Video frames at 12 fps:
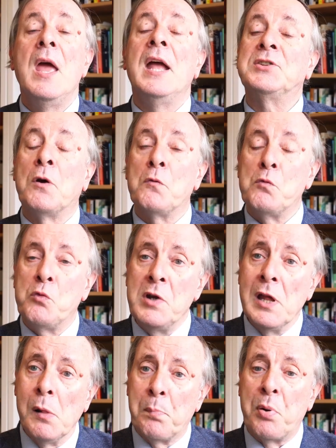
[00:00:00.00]
It's a
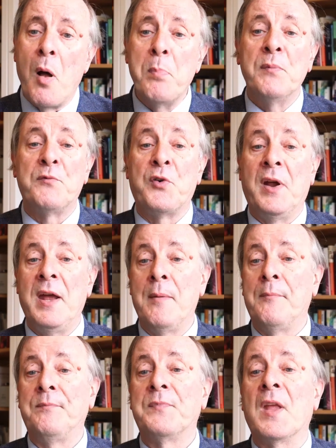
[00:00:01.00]
real problem for
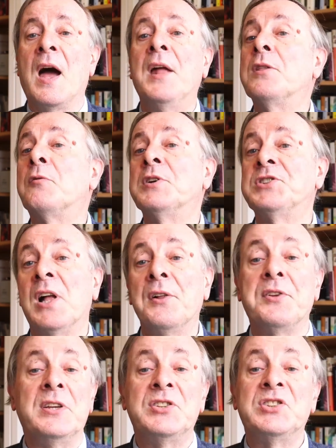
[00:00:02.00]
him, and the
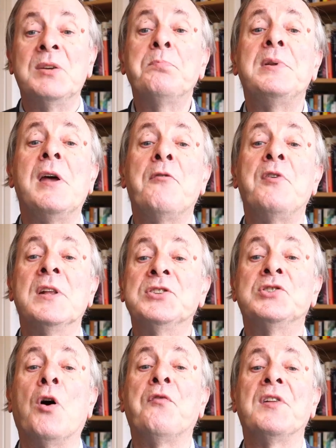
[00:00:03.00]
result is simply a
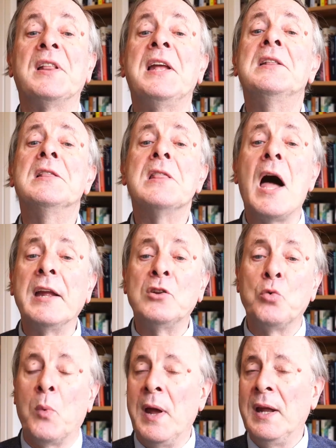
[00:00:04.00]
philosophically
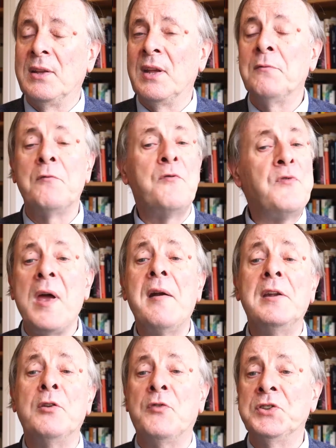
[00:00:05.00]
lightweight and
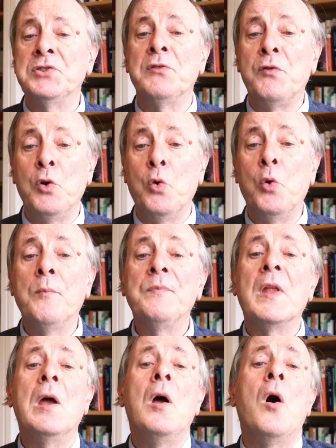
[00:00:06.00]
very deficient view
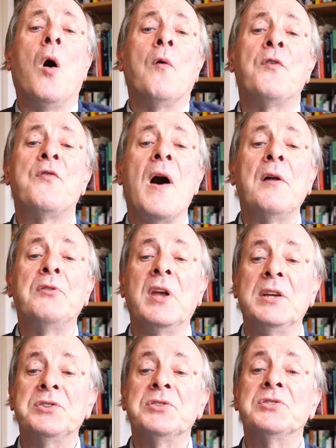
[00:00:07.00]
of the
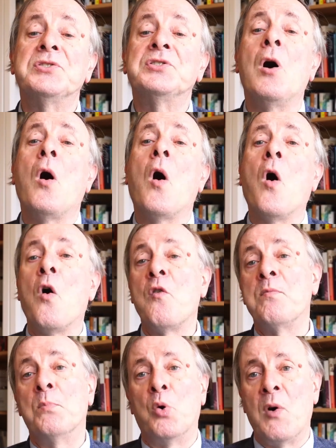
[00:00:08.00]
foundations
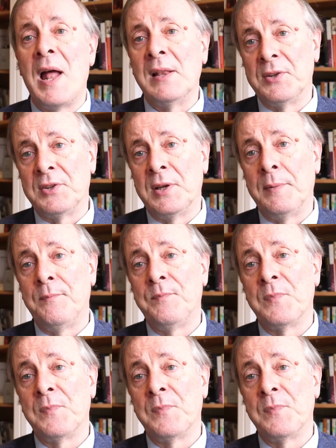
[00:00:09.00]
of morality.